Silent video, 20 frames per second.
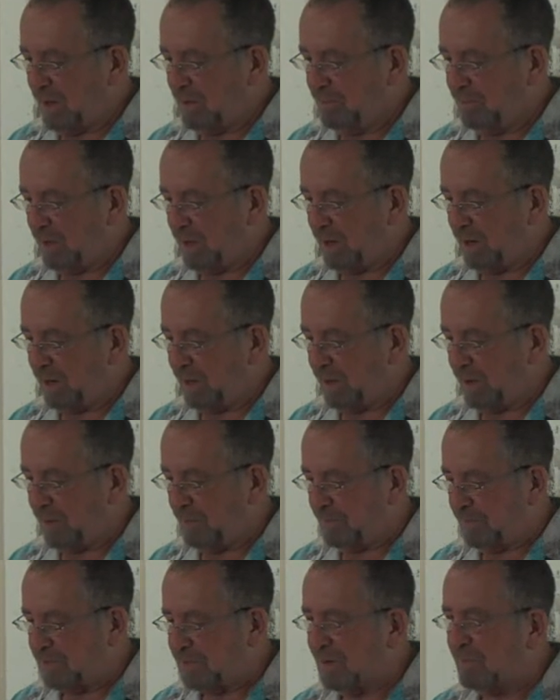But I
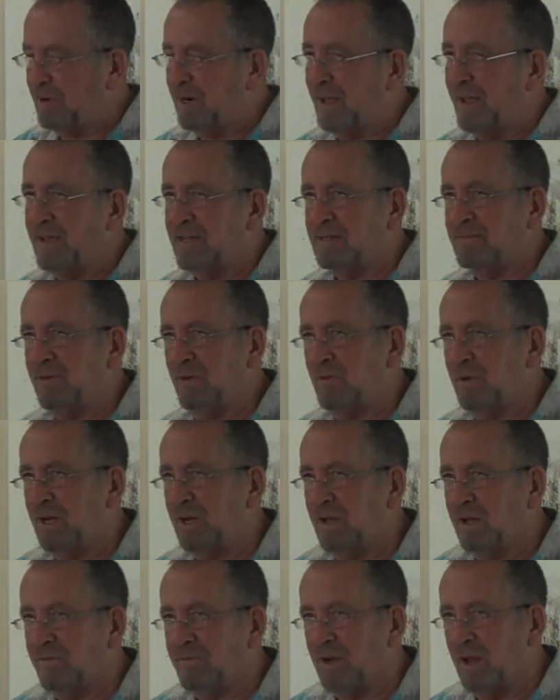
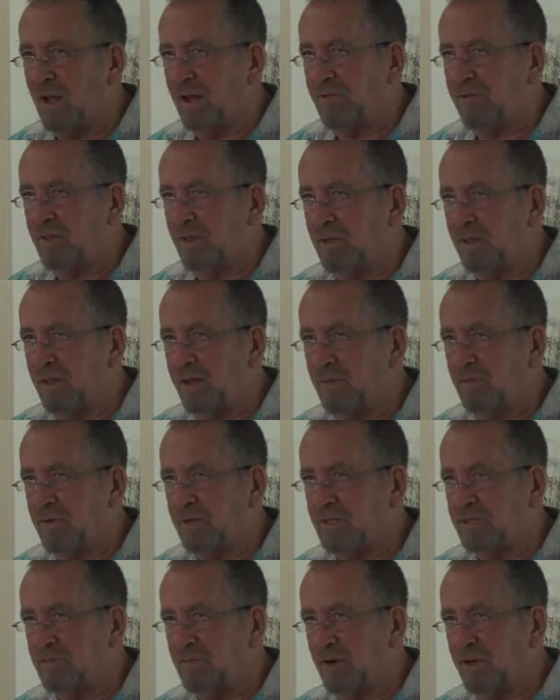took out
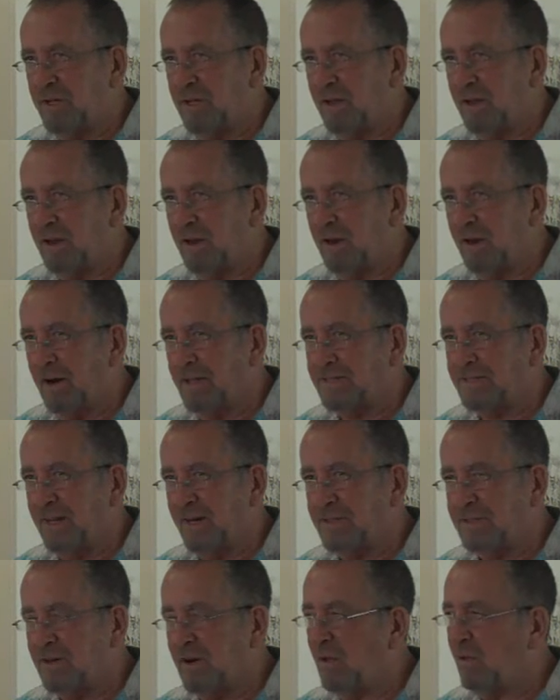chapter 2,
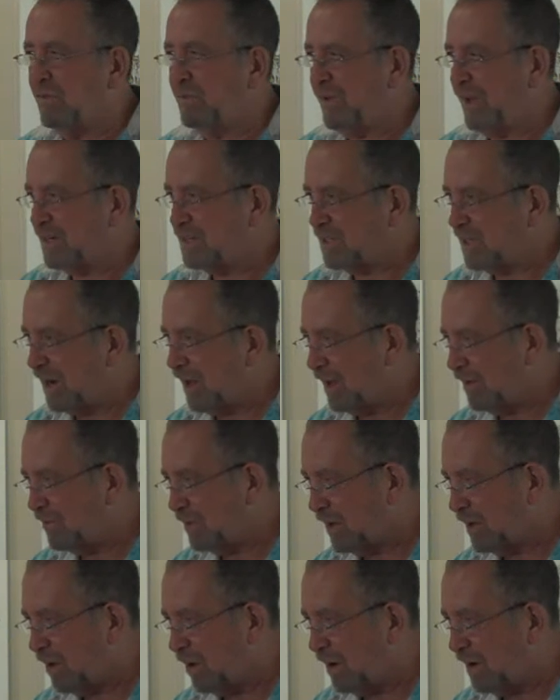which sort of
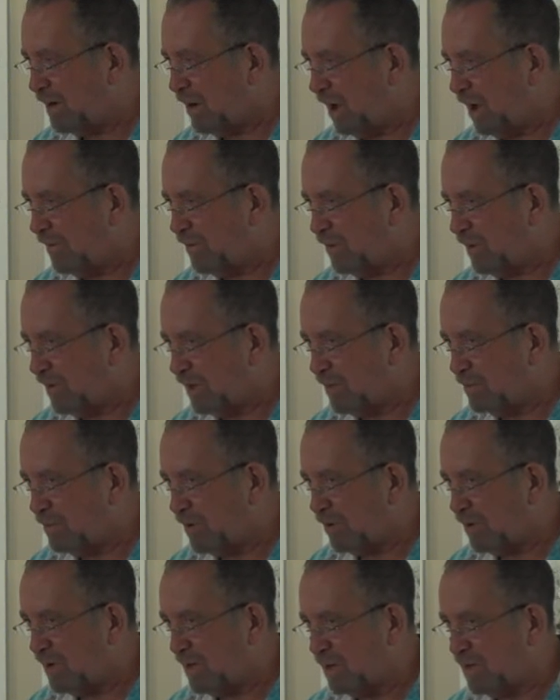encompasses
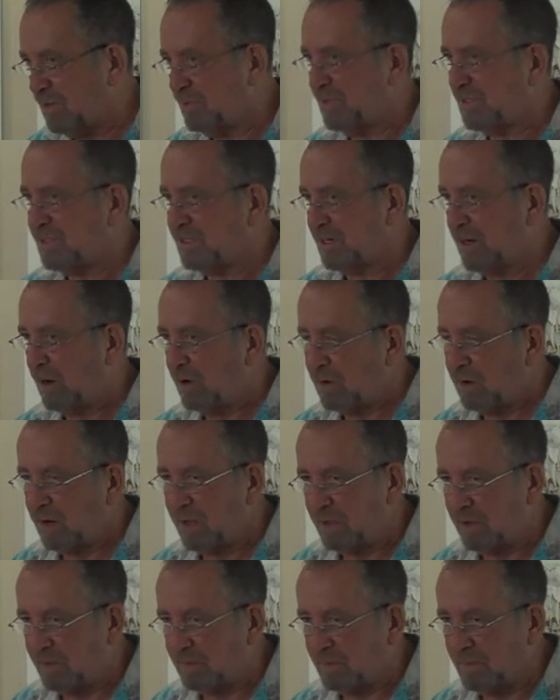the main theme
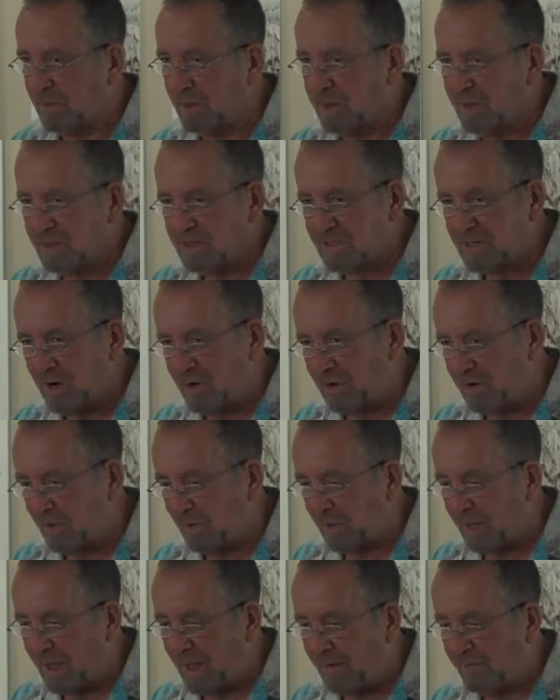of STEFAN
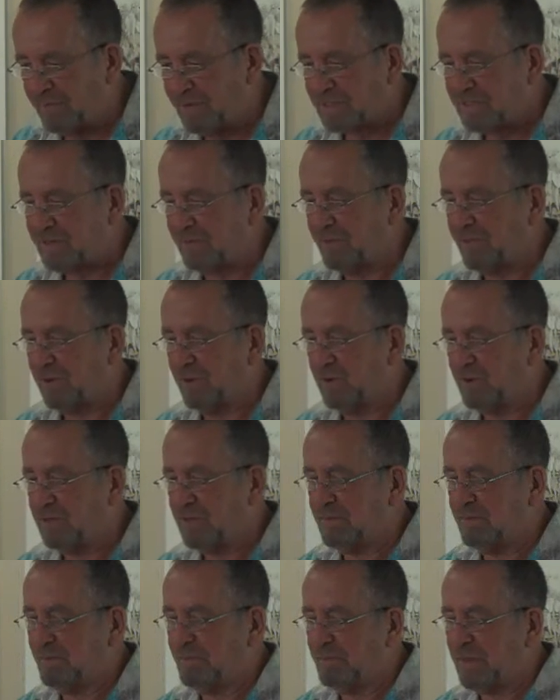and
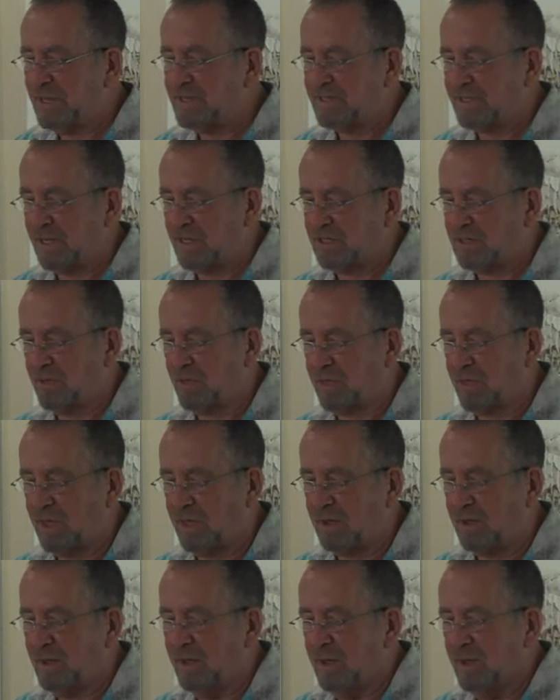his
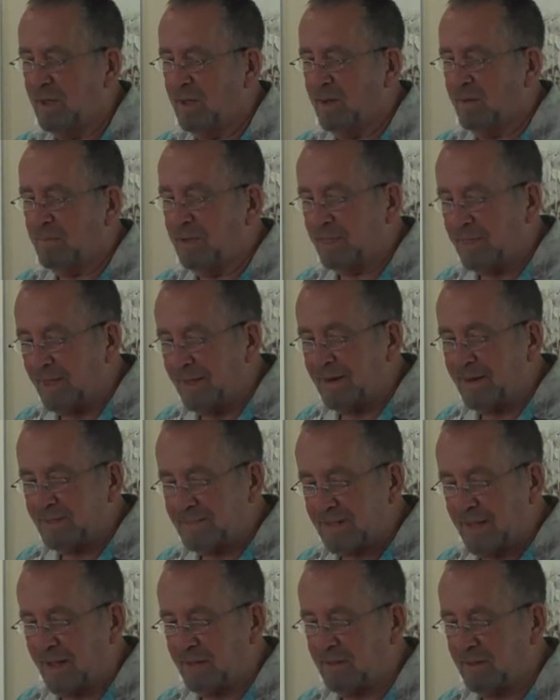puppethood, so to
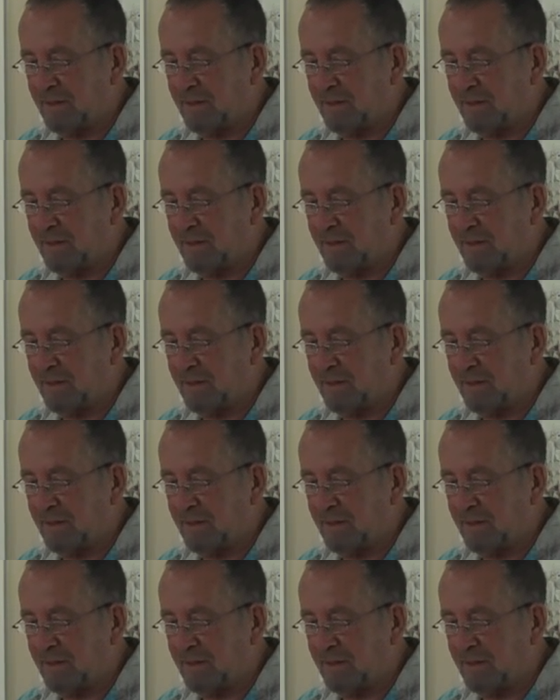speak.